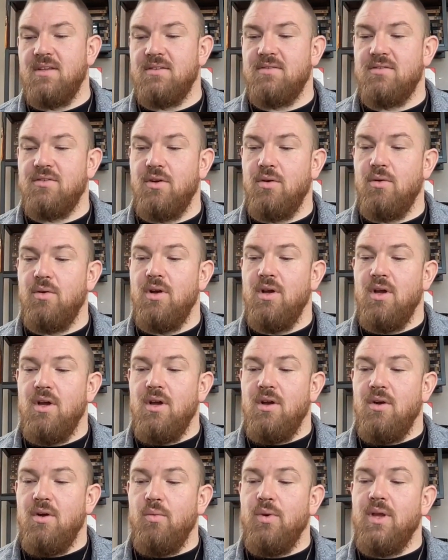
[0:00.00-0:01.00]
Is so
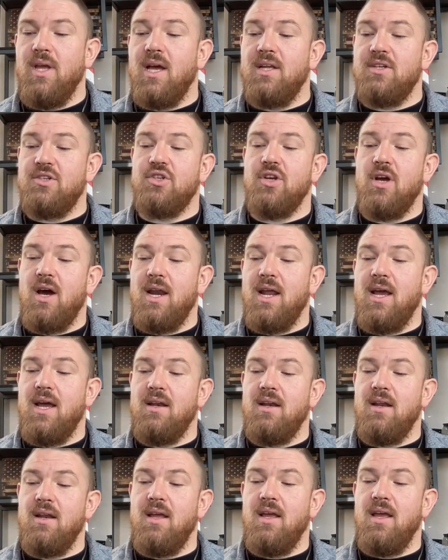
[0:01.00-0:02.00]
we got shot
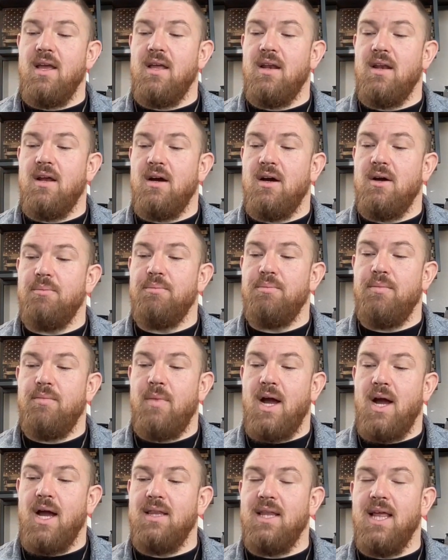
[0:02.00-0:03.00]
at, and
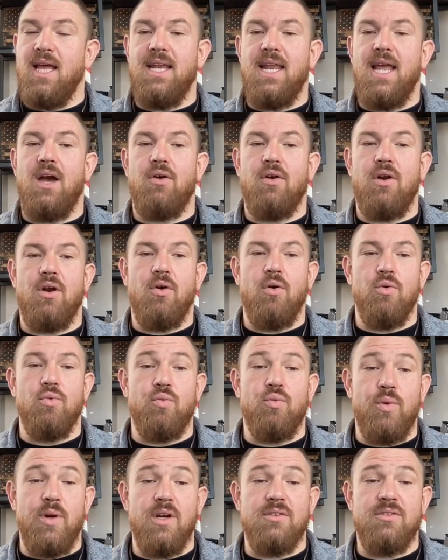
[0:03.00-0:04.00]
I lay down and
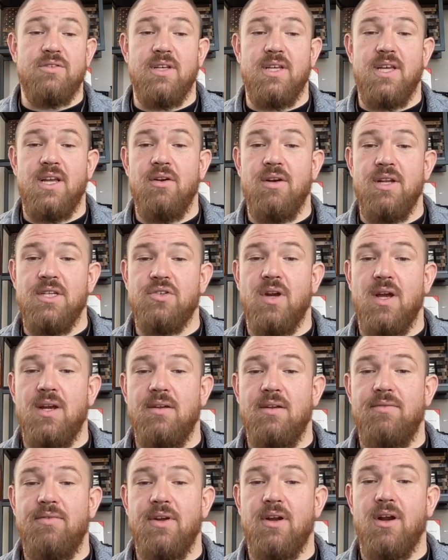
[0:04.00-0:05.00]
hold rear security trying
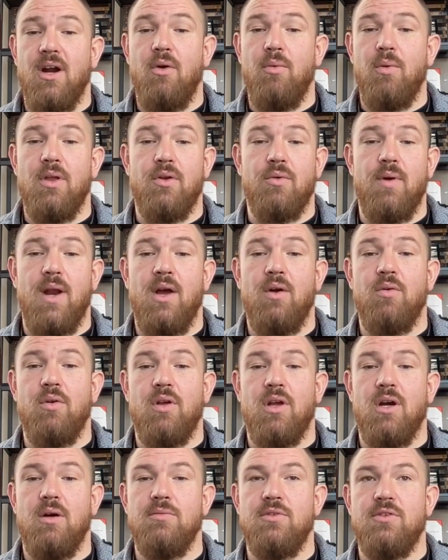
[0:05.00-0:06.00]
to figure out where the round
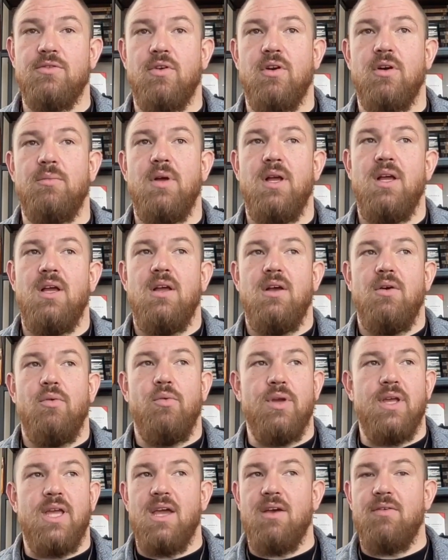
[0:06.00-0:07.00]
comes from.
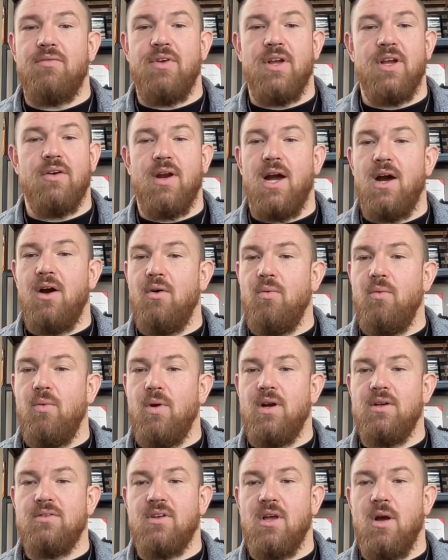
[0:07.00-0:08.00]
We can't figure out
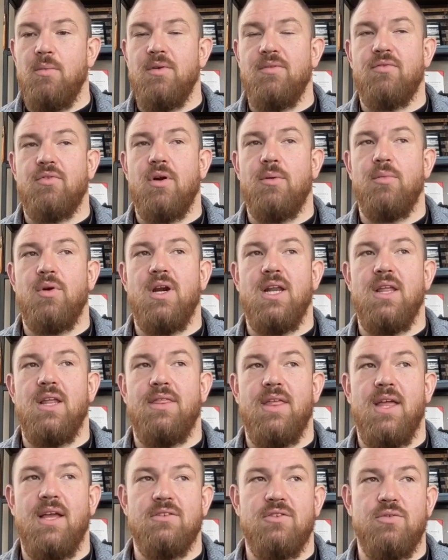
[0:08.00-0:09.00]
where it's coming from or
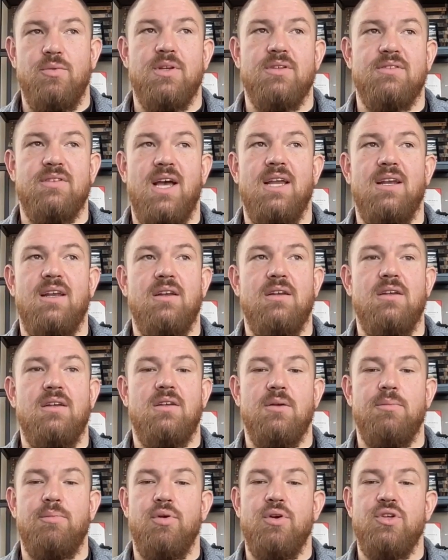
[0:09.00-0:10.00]
anything, so we decided
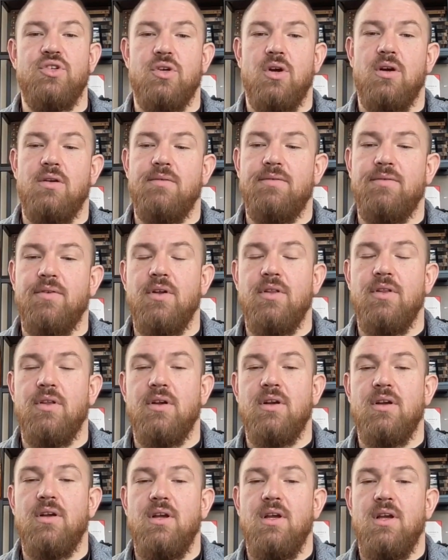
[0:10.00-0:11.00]
to push on further.